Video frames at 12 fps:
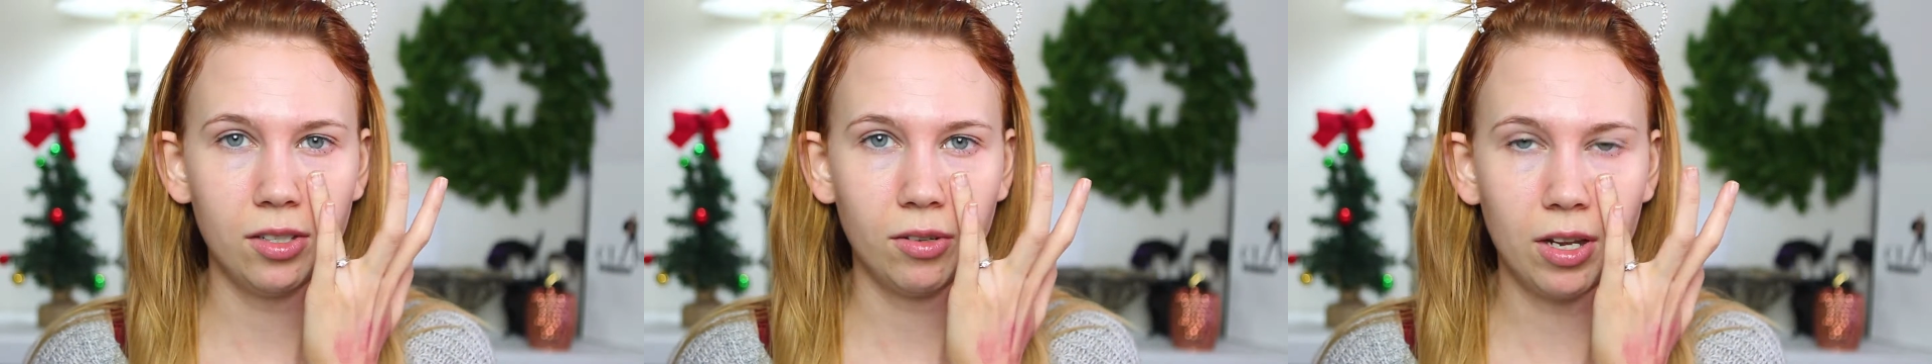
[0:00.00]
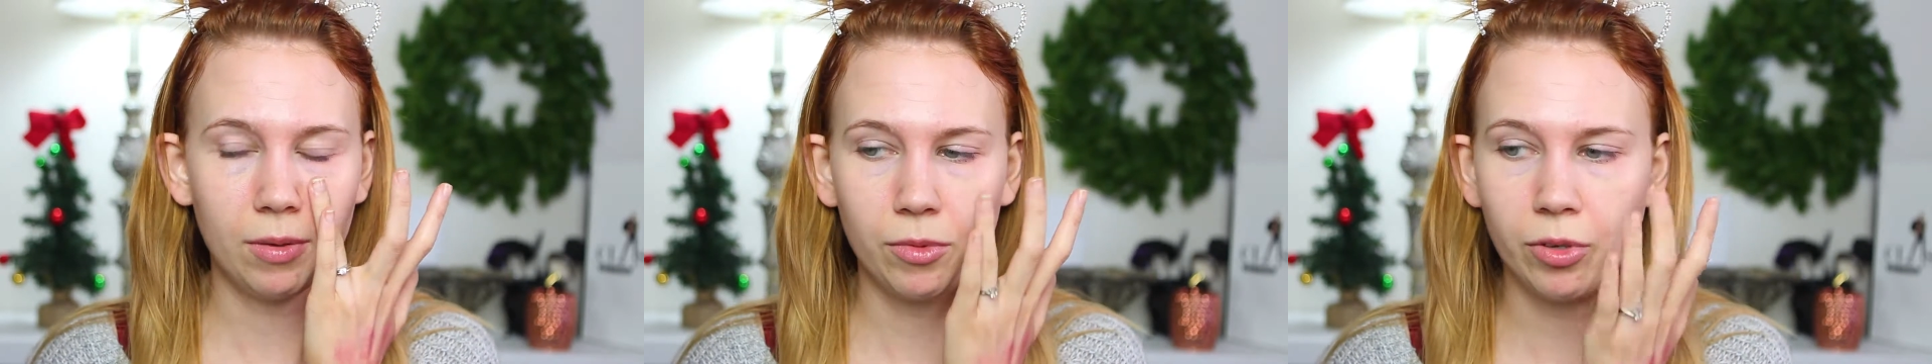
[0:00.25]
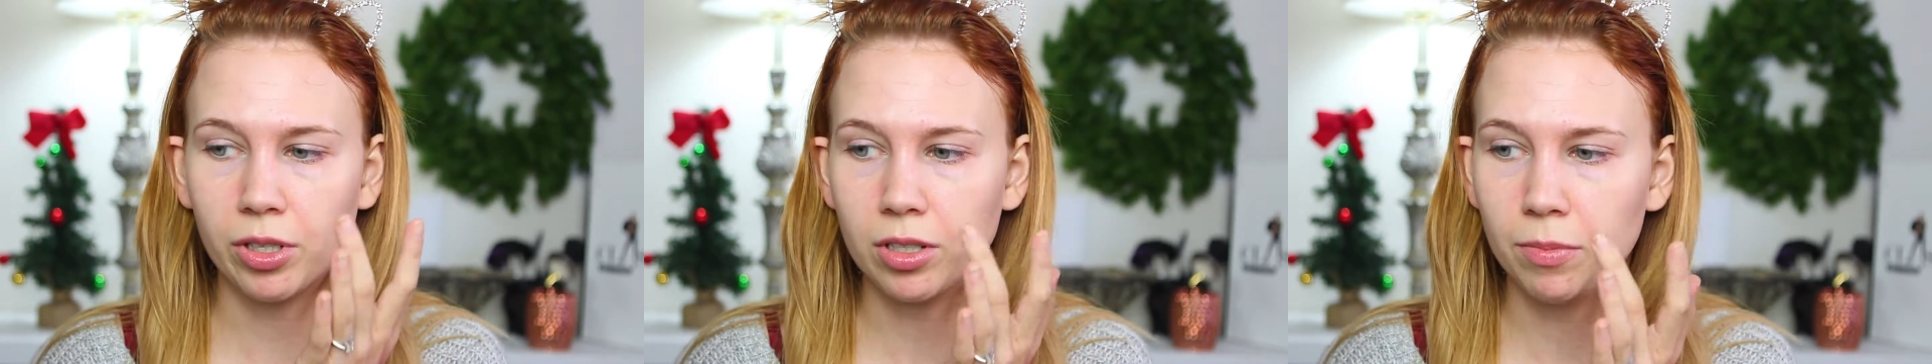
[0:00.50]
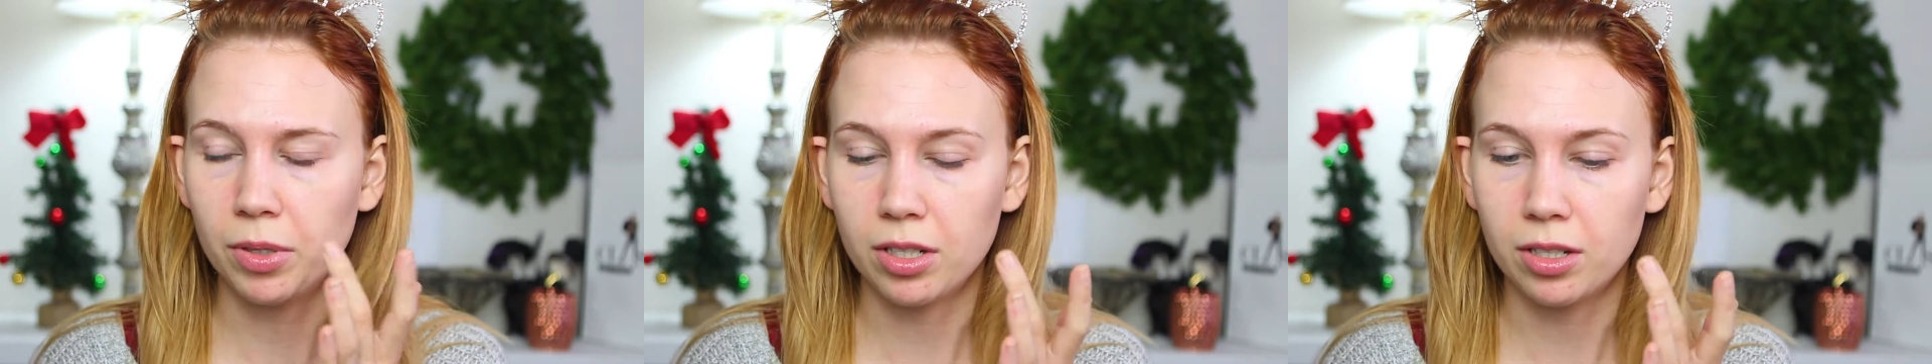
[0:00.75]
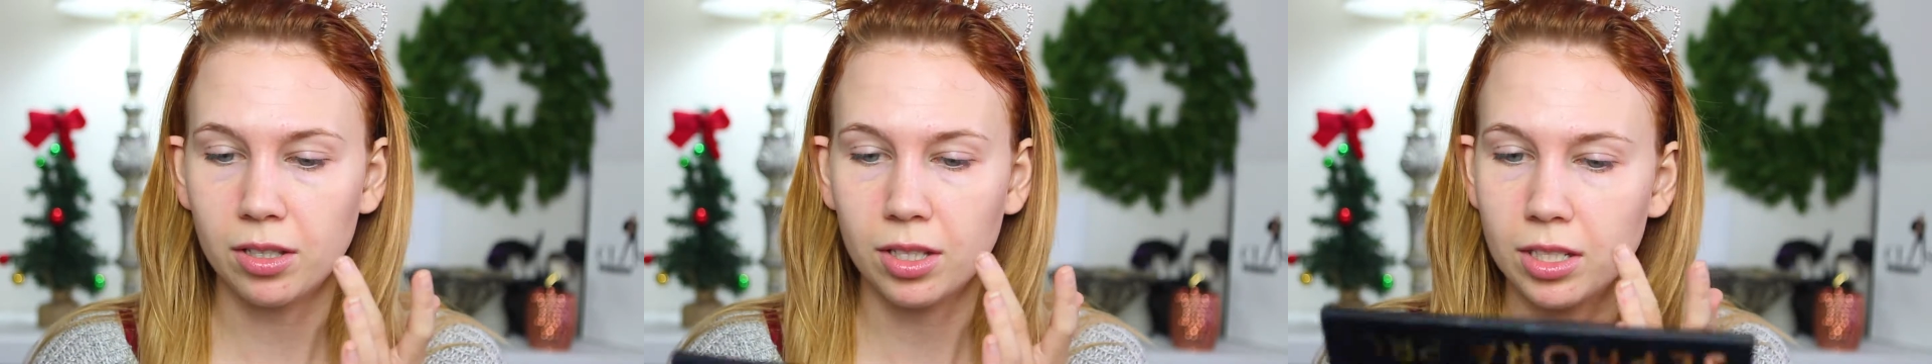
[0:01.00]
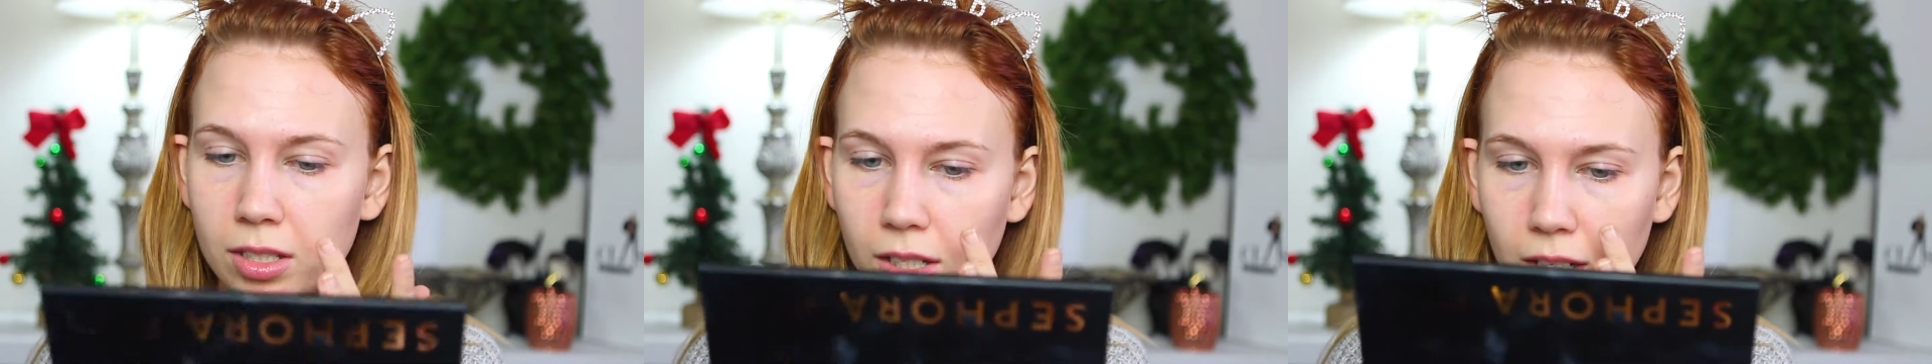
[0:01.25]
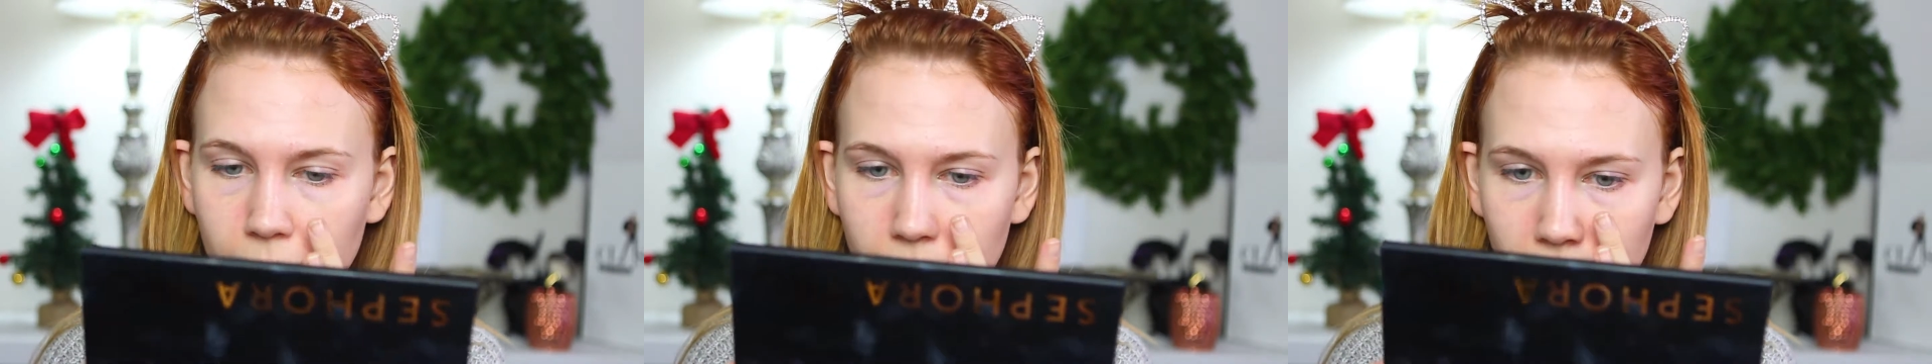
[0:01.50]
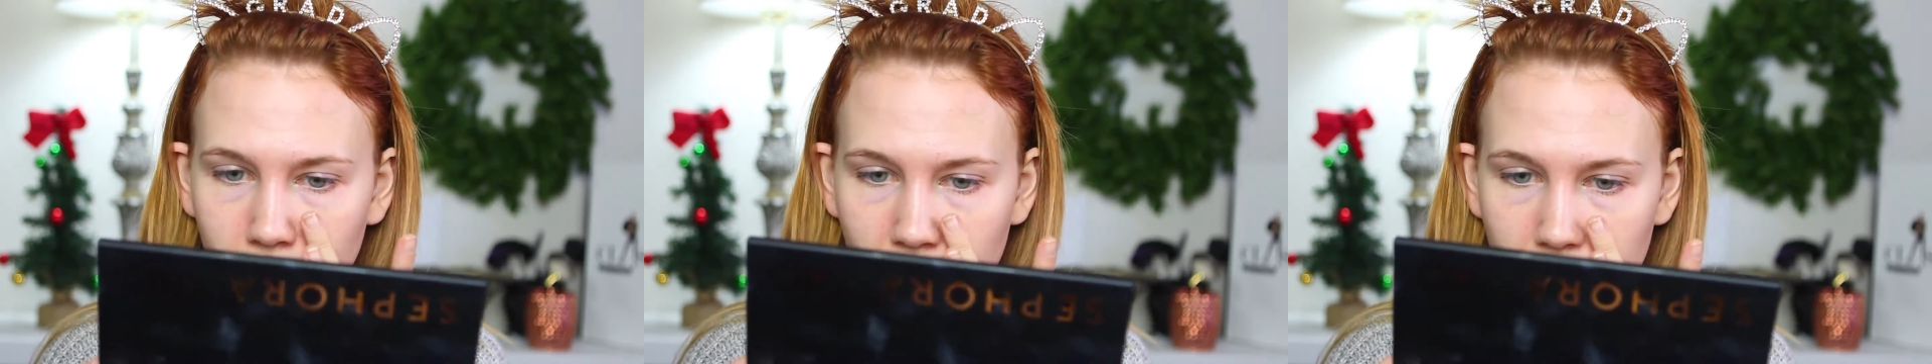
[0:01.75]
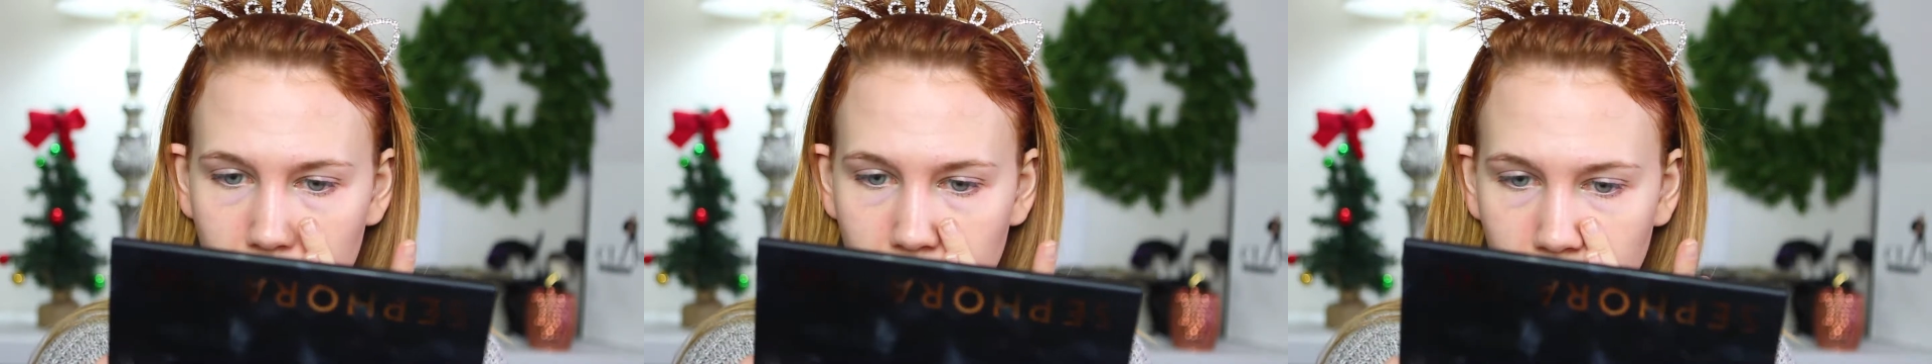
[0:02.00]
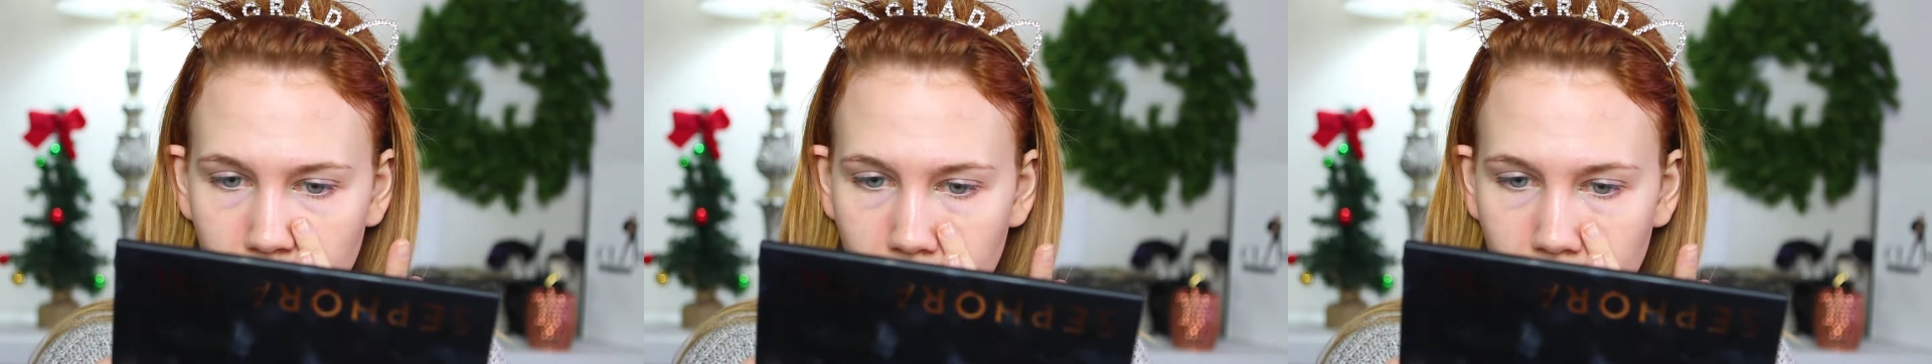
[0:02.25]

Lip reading: so I am going to put it on this side of my face.